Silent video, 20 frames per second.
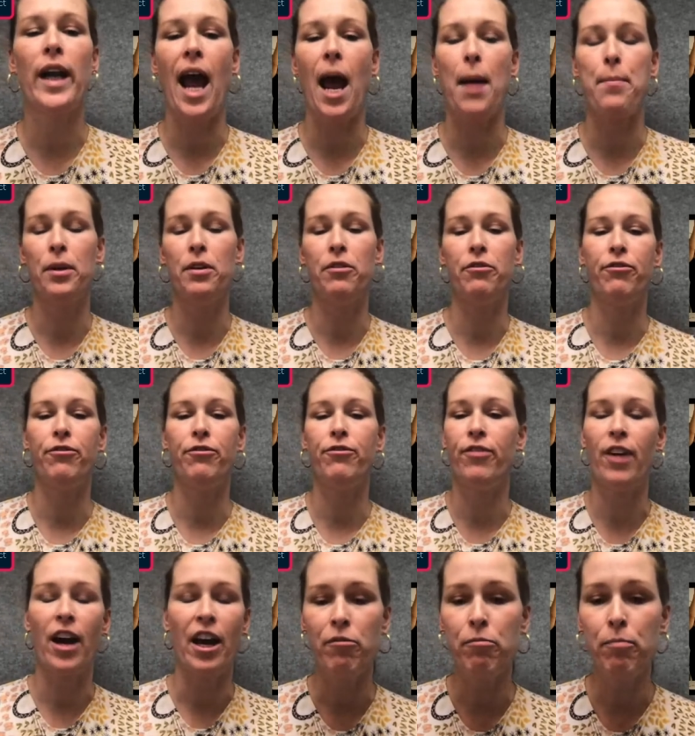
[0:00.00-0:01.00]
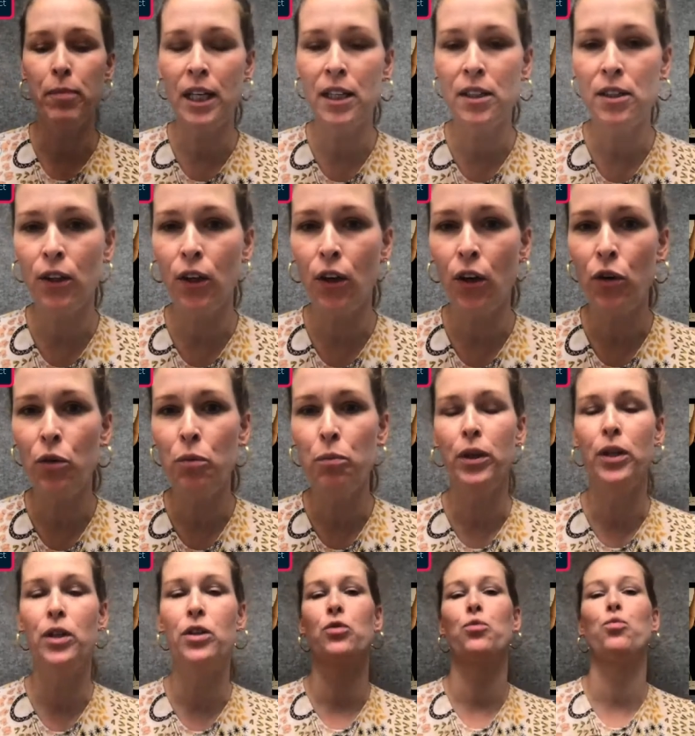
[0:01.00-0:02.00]
happened 5 minutes ago,
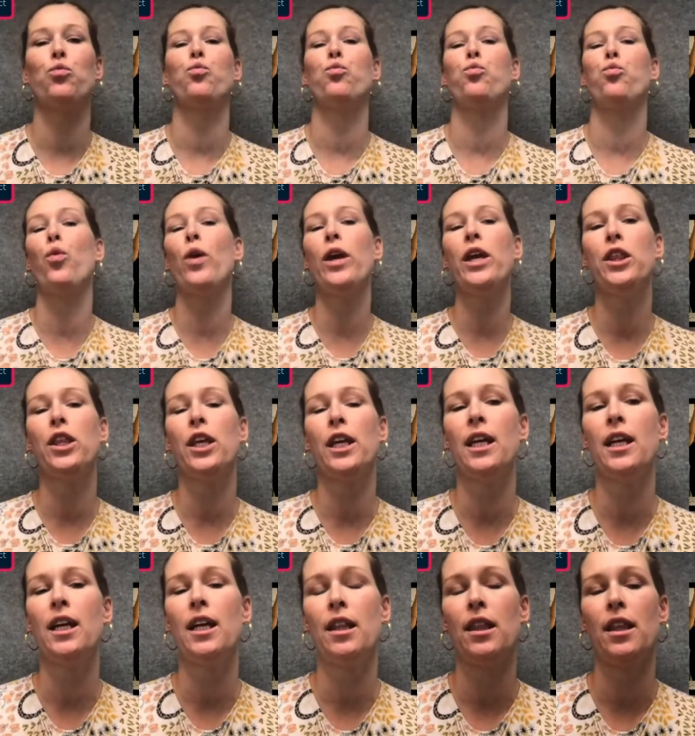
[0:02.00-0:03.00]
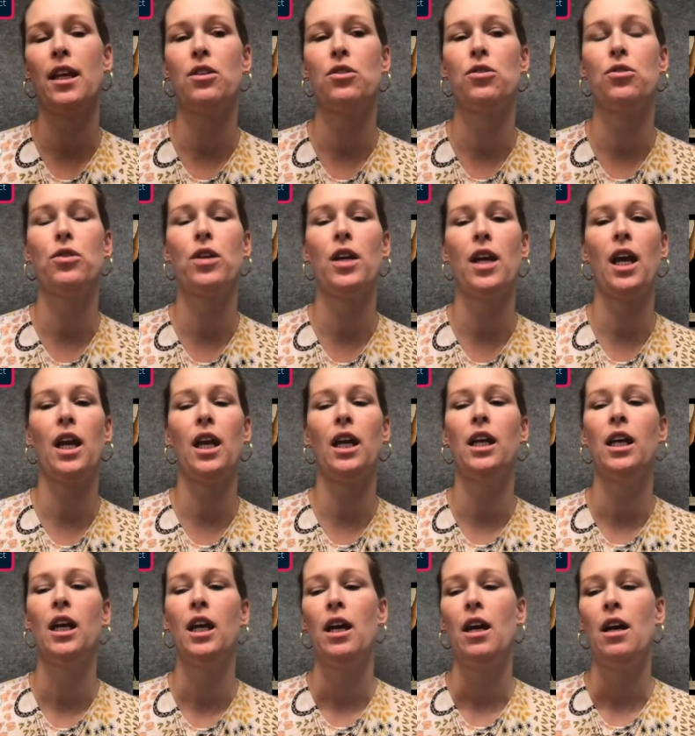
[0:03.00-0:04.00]
because we think that today
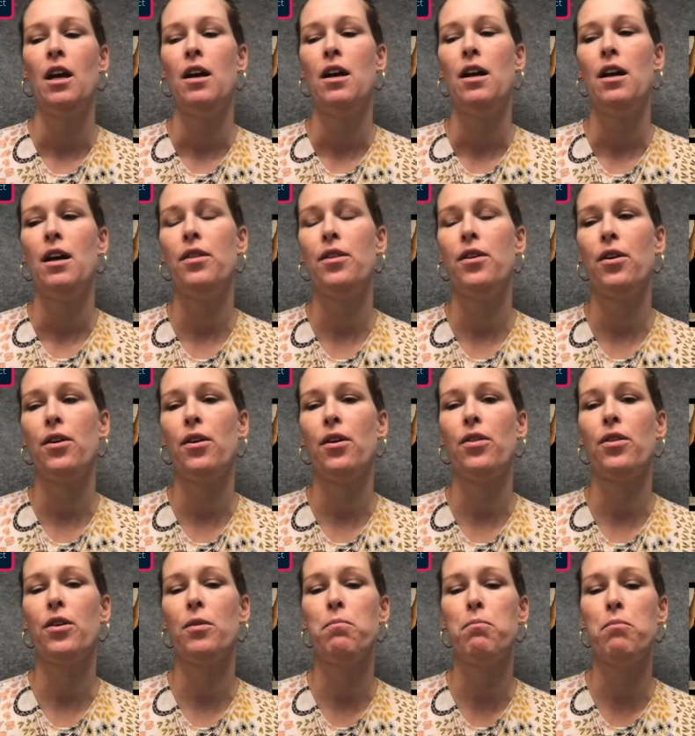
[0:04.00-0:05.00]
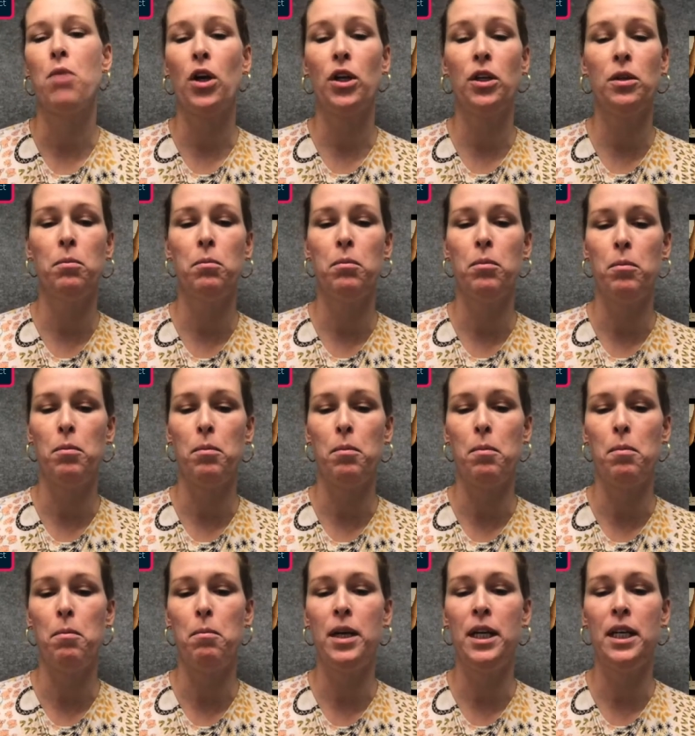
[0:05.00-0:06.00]
the modern
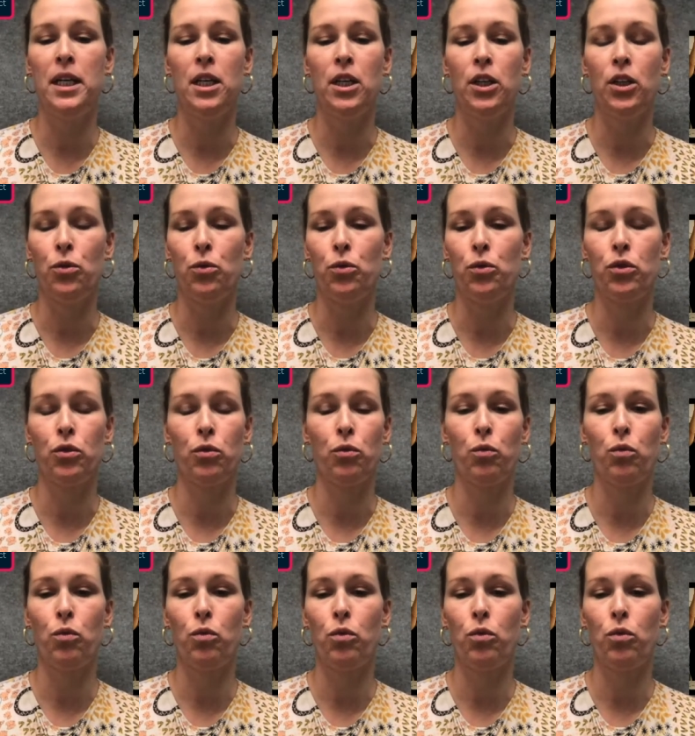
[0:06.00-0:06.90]
media user